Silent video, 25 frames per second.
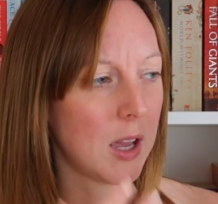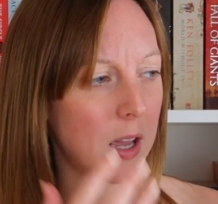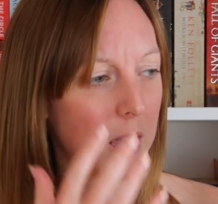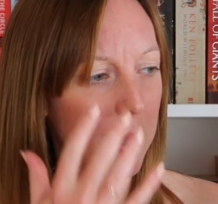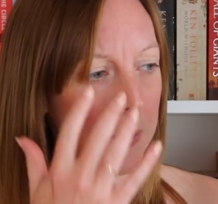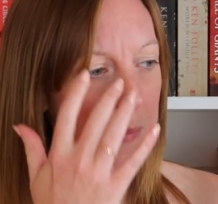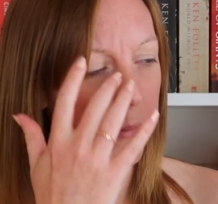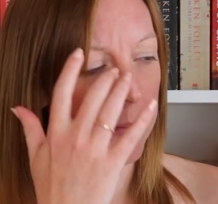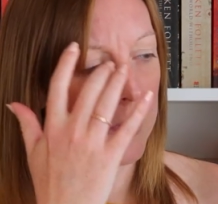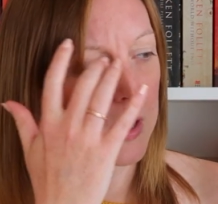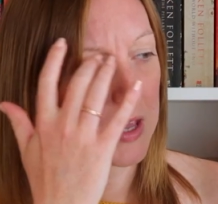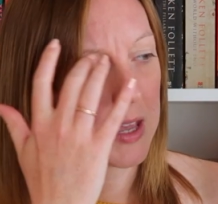
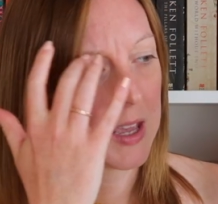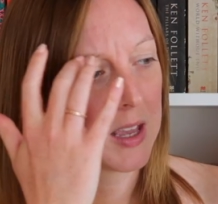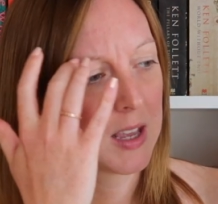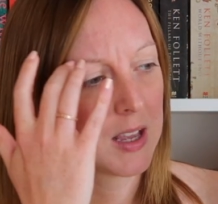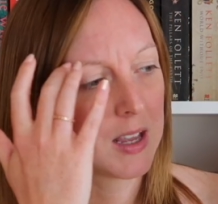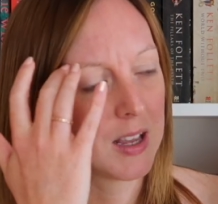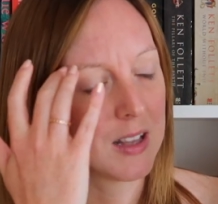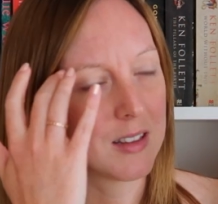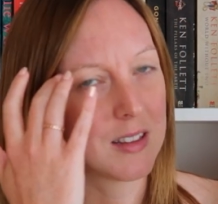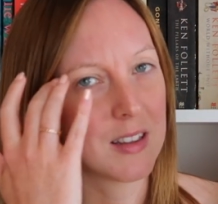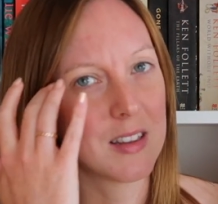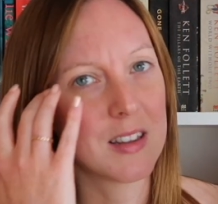Um,
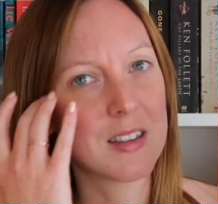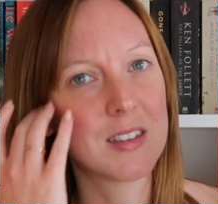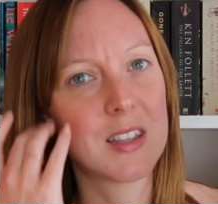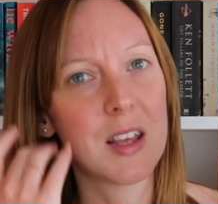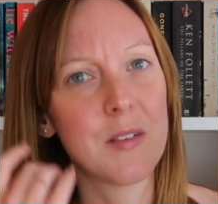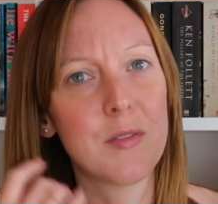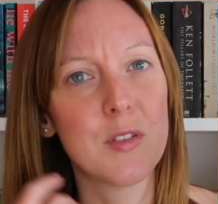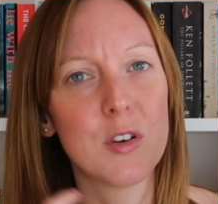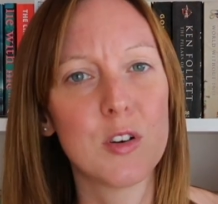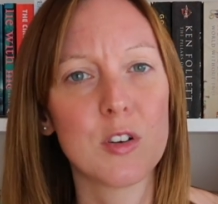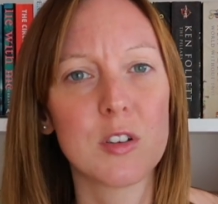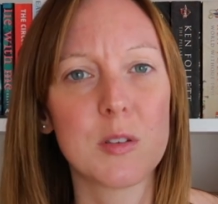Is it
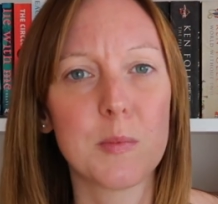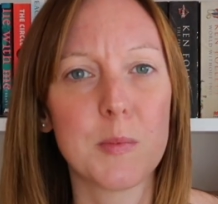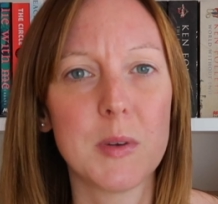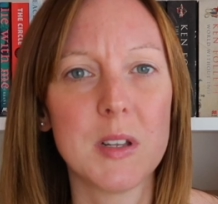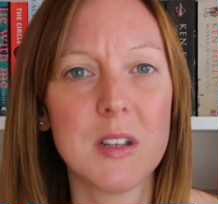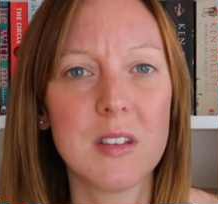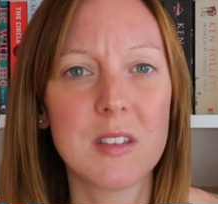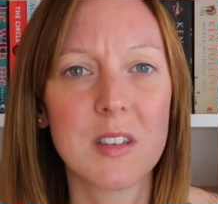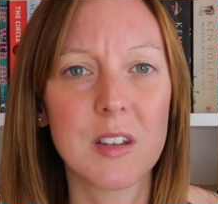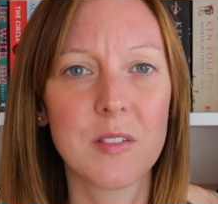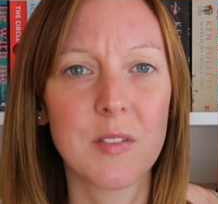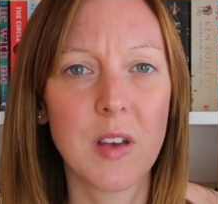The Seven
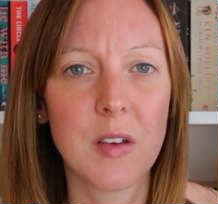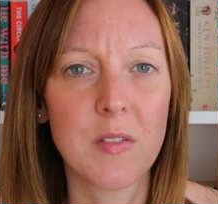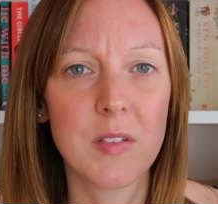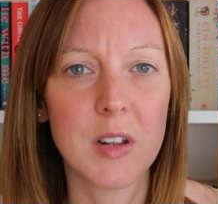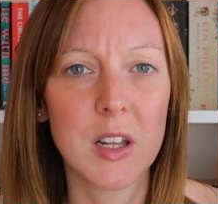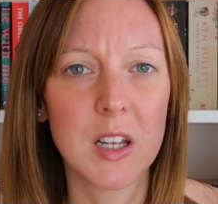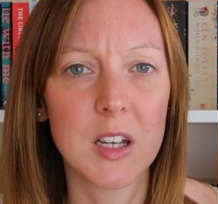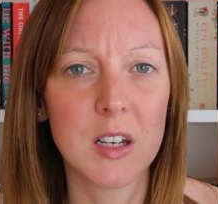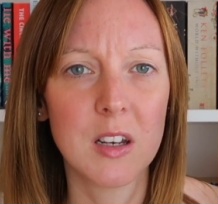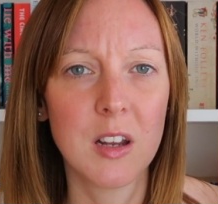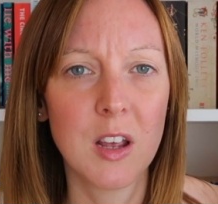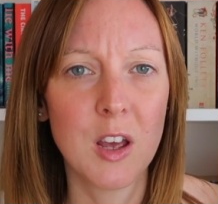Husbands of
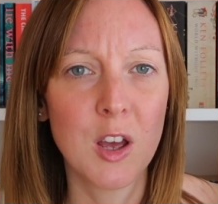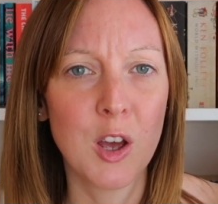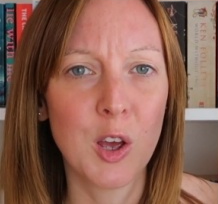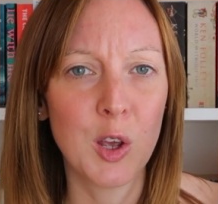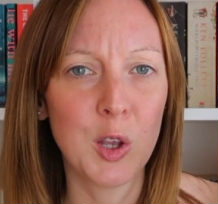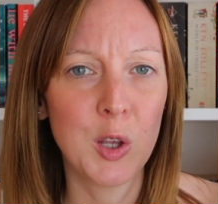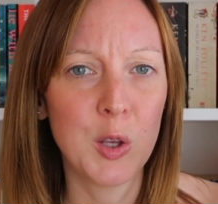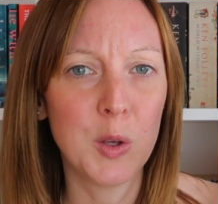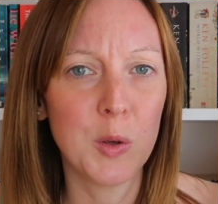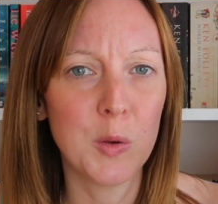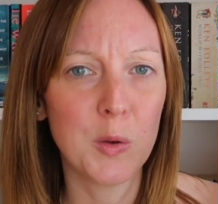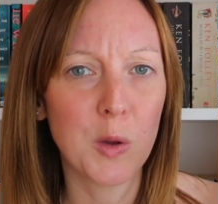Evelyn
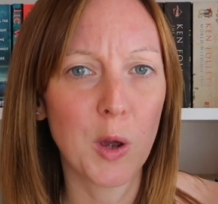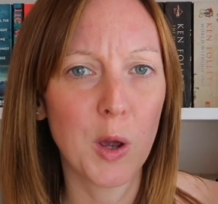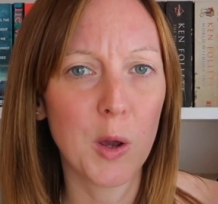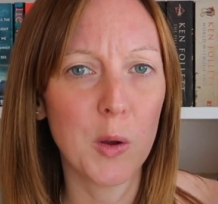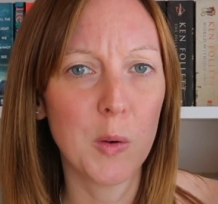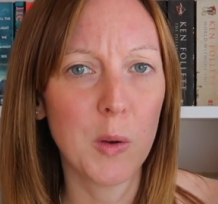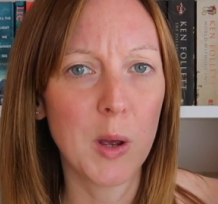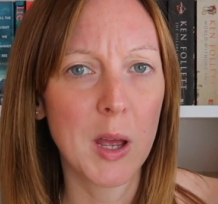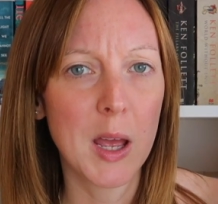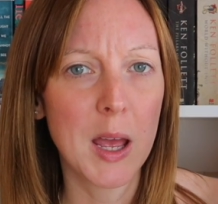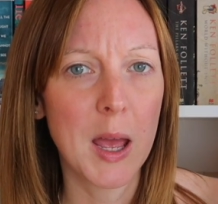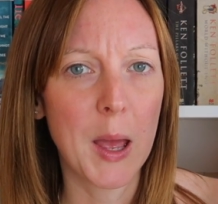
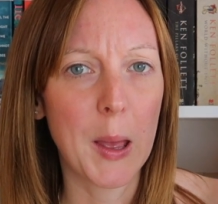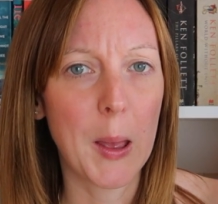Hugo?